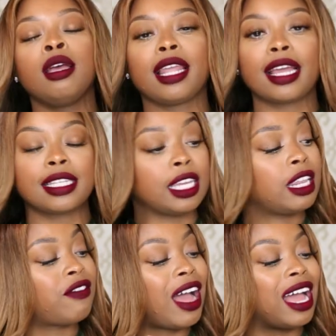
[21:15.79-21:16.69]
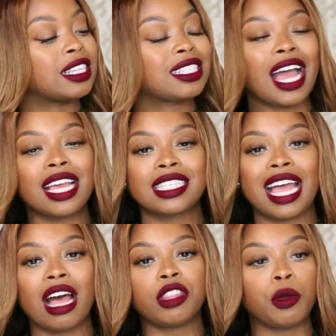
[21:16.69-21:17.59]
Like I said, if I size
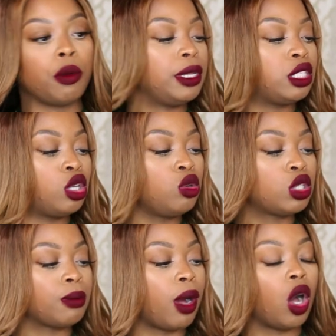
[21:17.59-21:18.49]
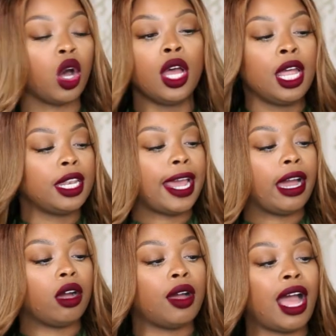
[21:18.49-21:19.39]
down, they would be too small.
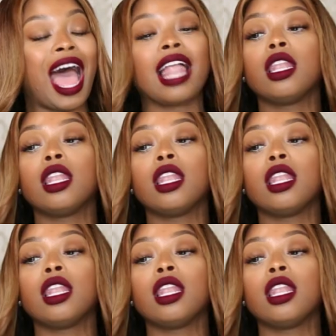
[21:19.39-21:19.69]
Now, I